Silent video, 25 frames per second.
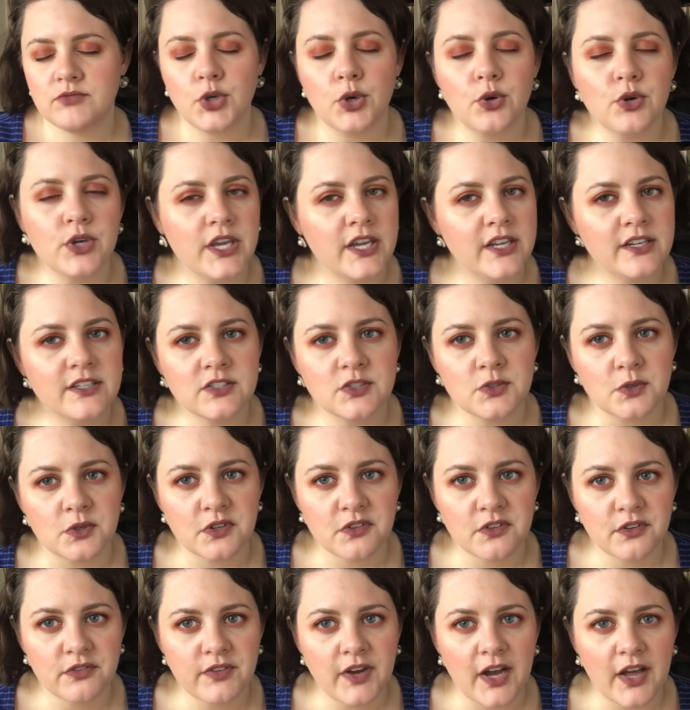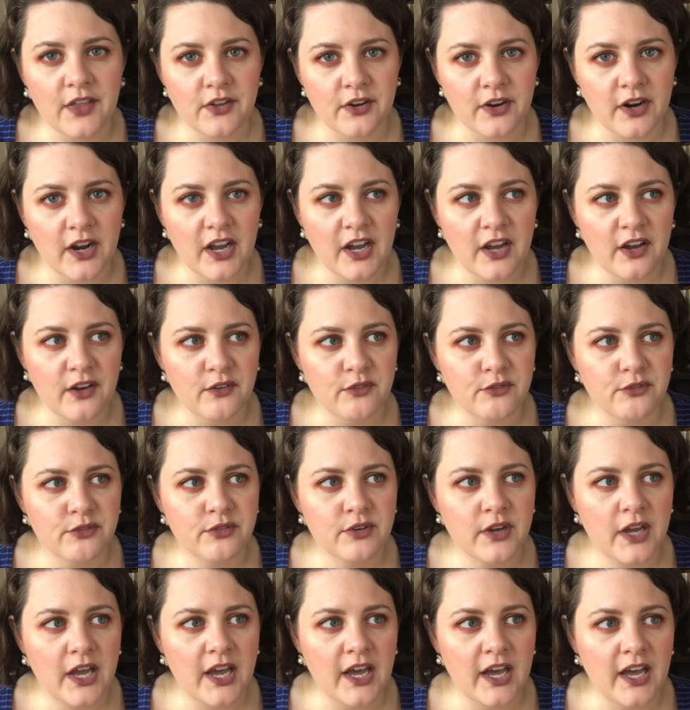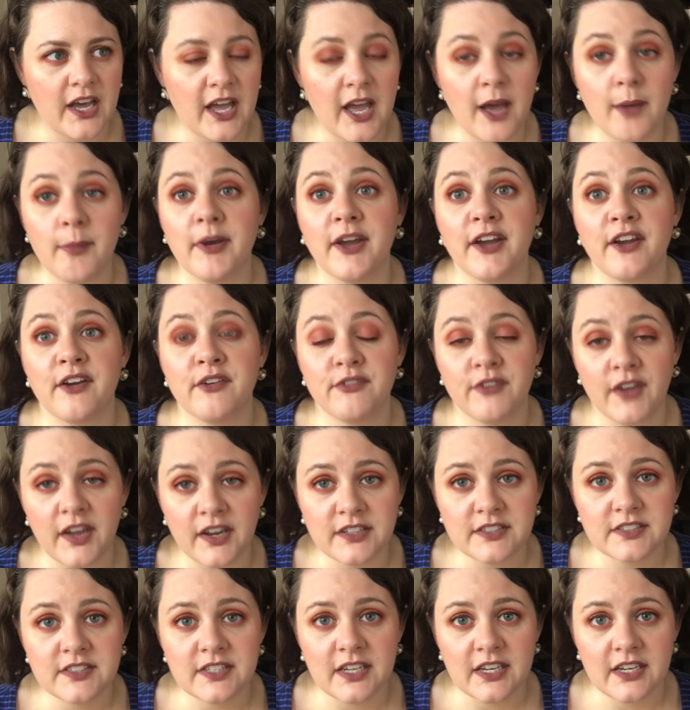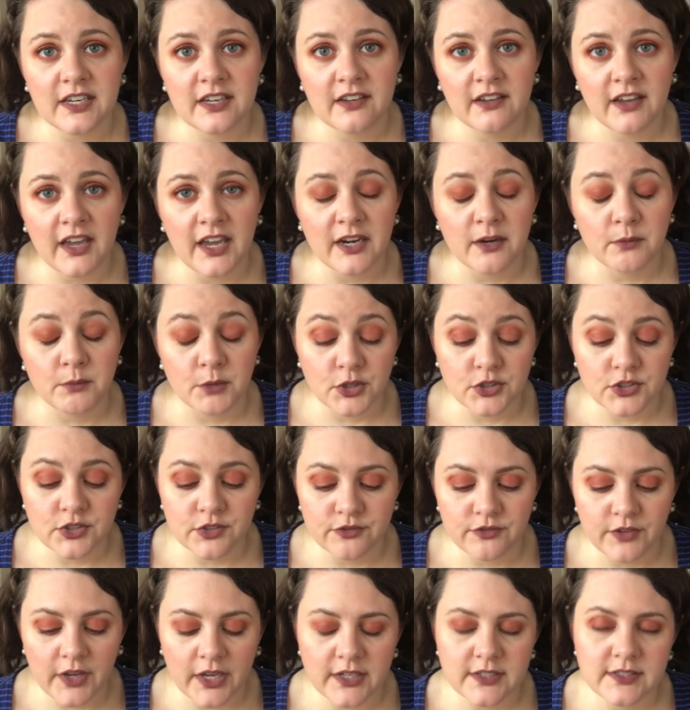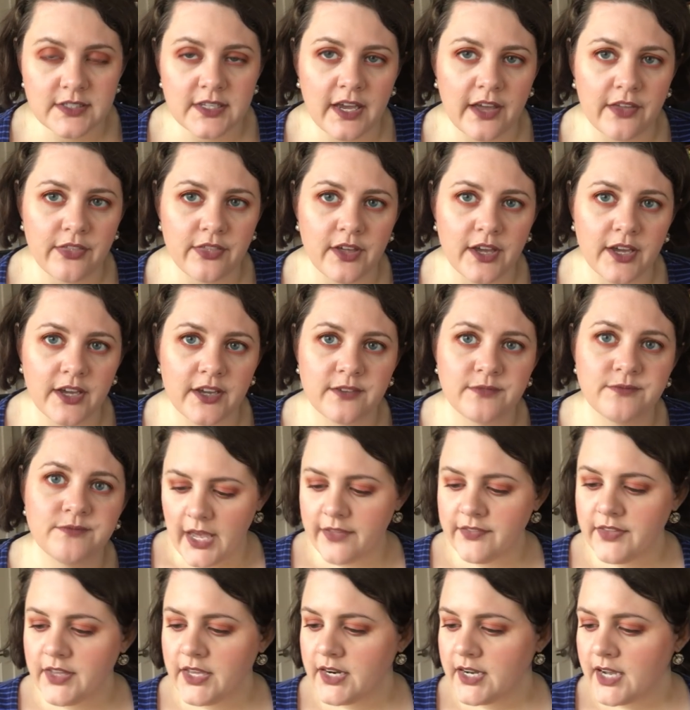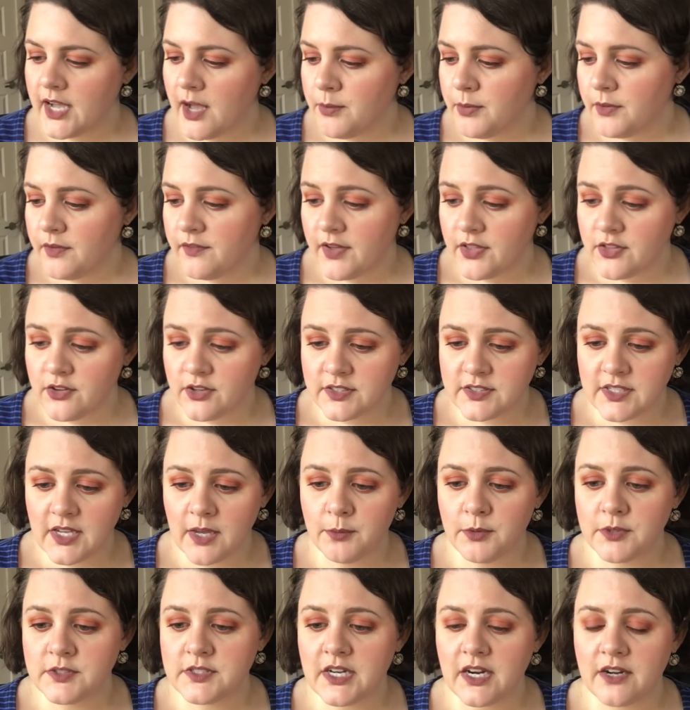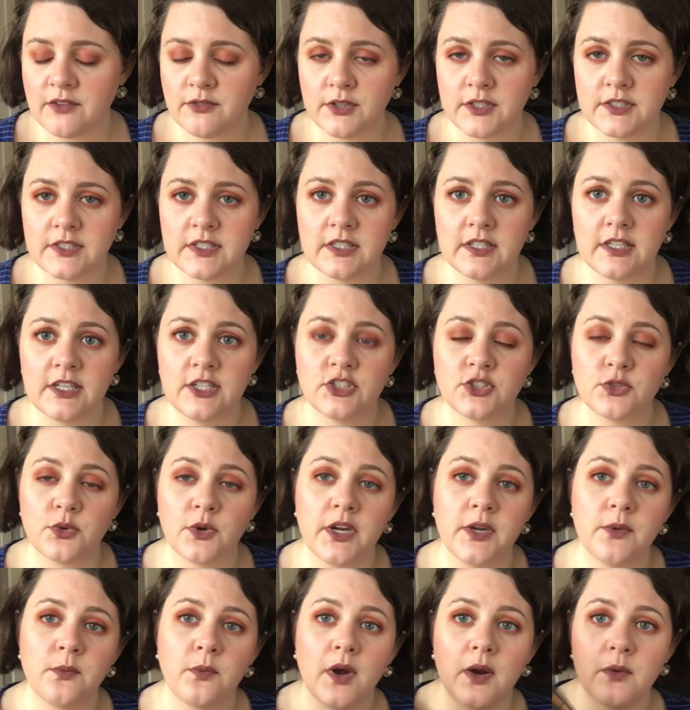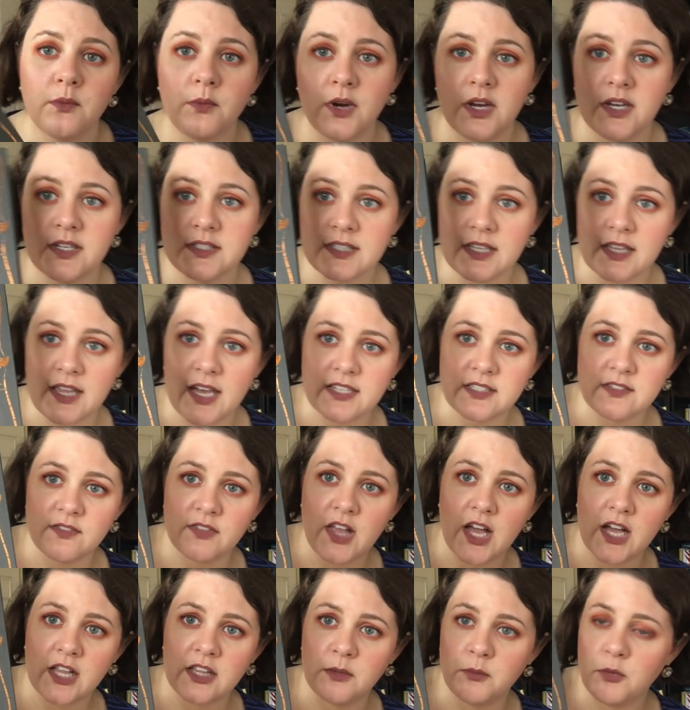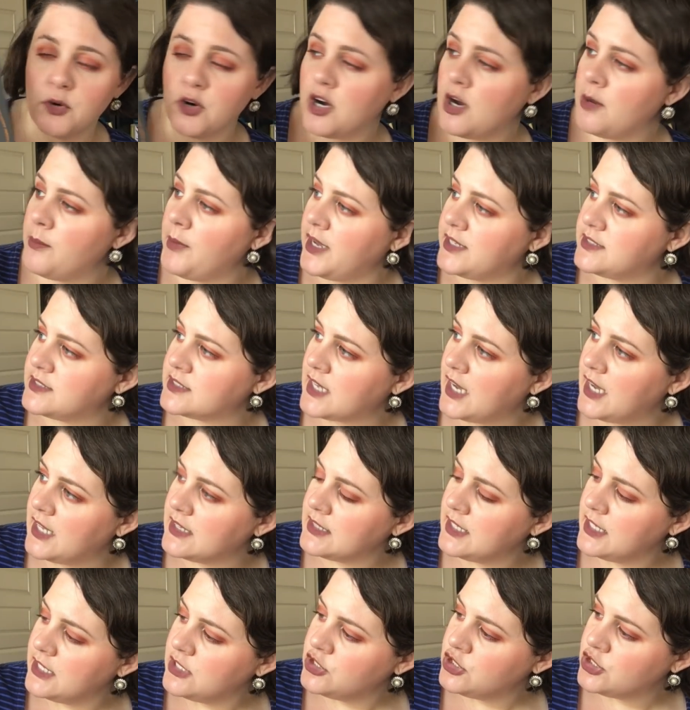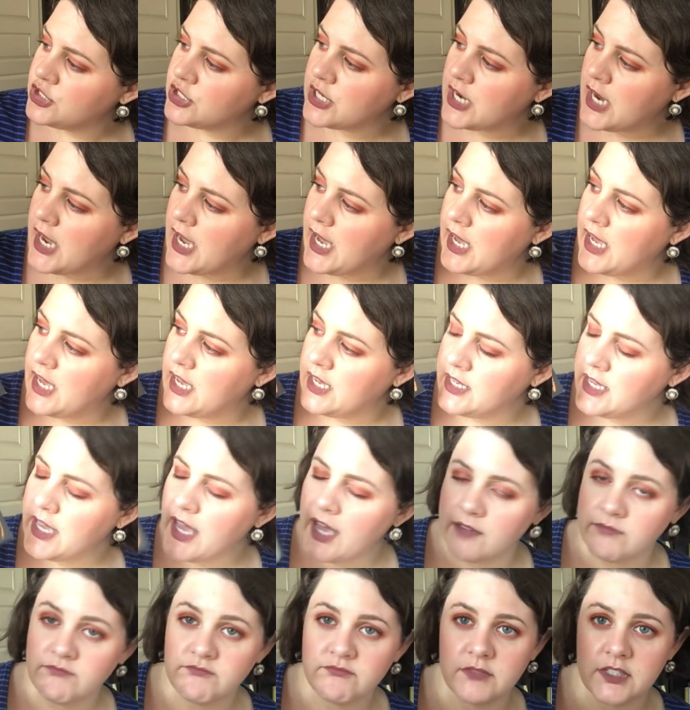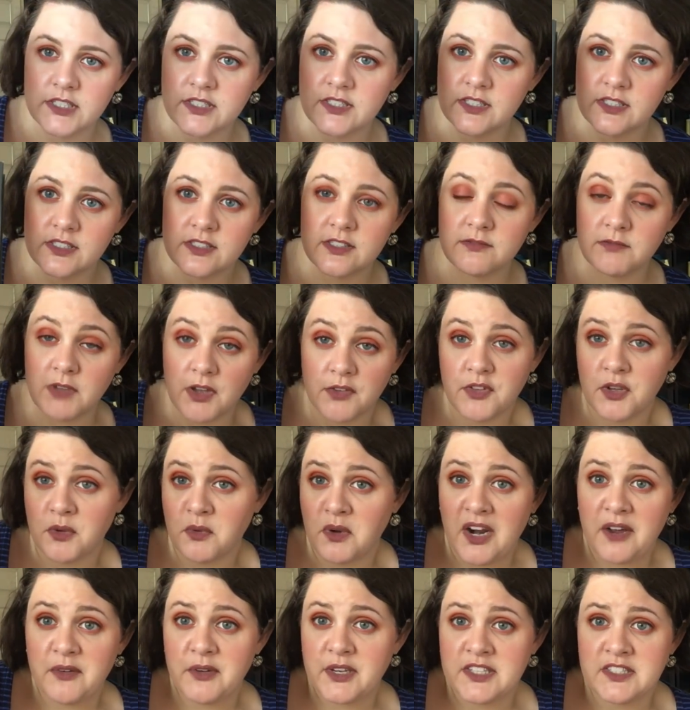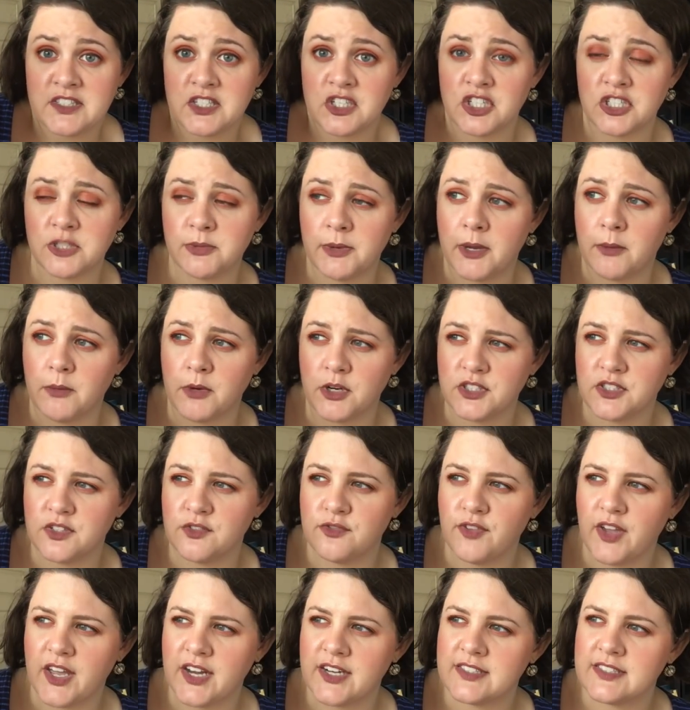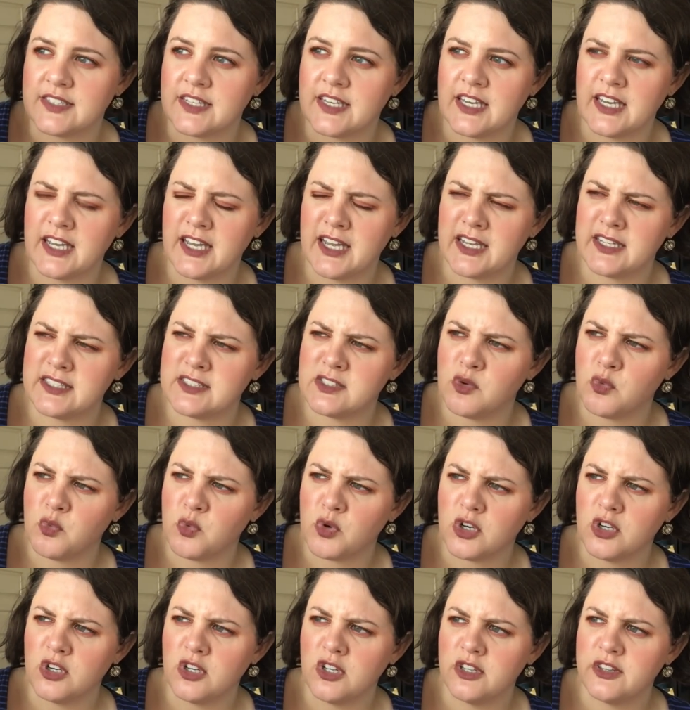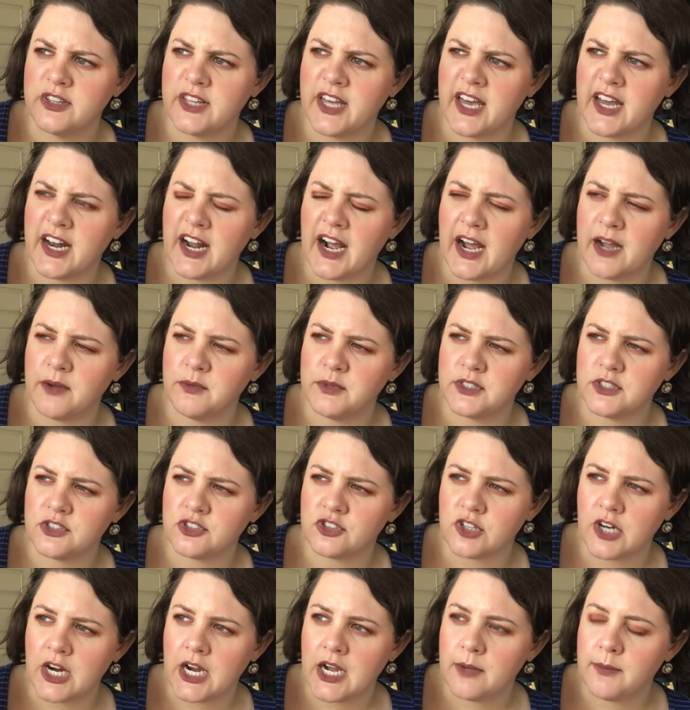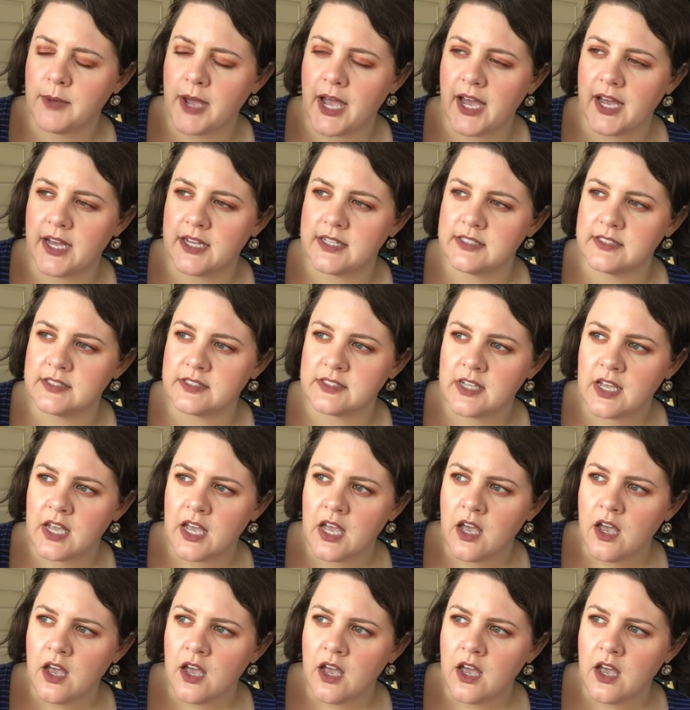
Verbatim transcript: Tolkien is sort of the father of uh, epic fantasy and immersive fantasy, I think. And then a couple of other examples that I've recently enjoyed. One was The Lies of Locke Lamora by Scott Lynch. Uh, yeah, this is definitely what I would consider to be immersive fantasy. It's a world that I would describe as